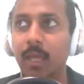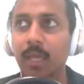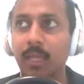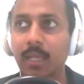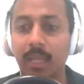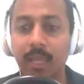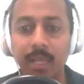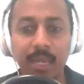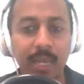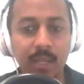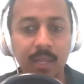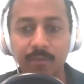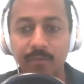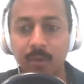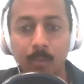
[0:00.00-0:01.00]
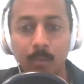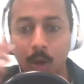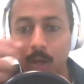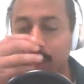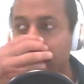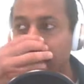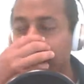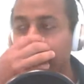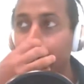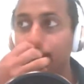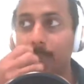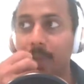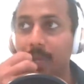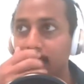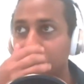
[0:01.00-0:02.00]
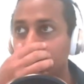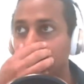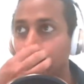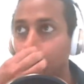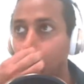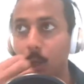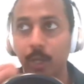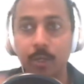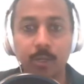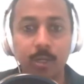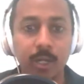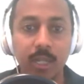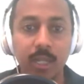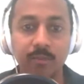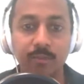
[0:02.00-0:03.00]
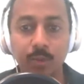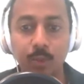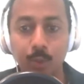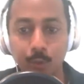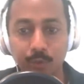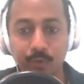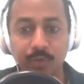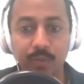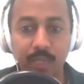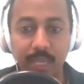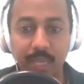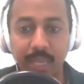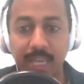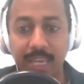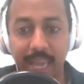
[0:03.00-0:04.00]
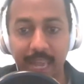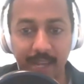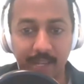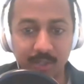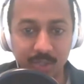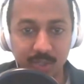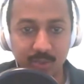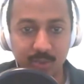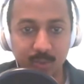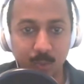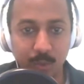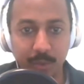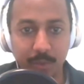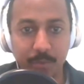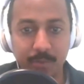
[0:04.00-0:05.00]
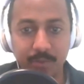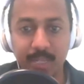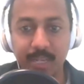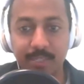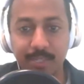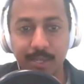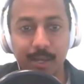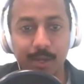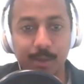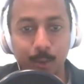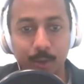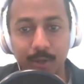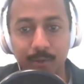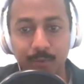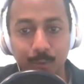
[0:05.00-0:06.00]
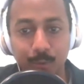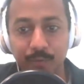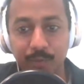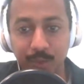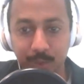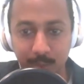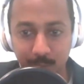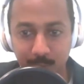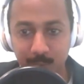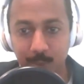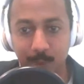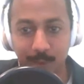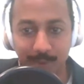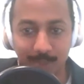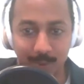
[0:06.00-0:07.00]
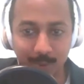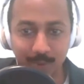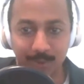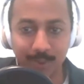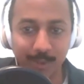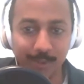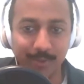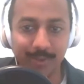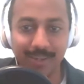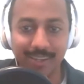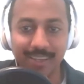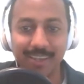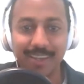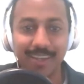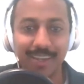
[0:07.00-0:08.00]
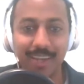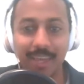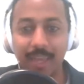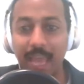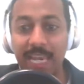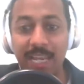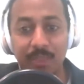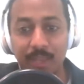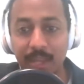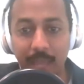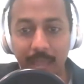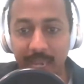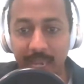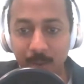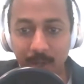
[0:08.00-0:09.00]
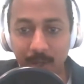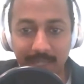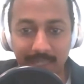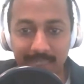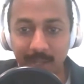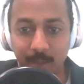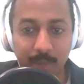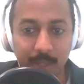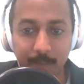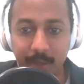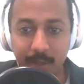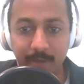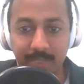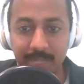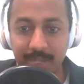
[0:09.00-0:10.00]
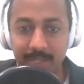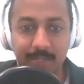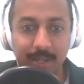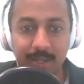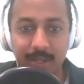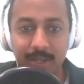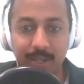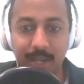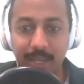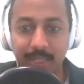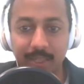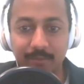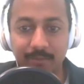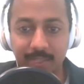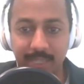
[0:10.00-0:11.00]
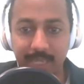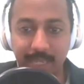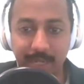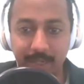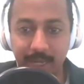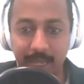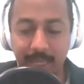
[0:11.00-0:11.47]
In in any of your marketing campaigns, I wonder if you've engaged with TikTok or if you feel you're too old to do so or uh, anything anyone could tell me about TikTok. I love to hear.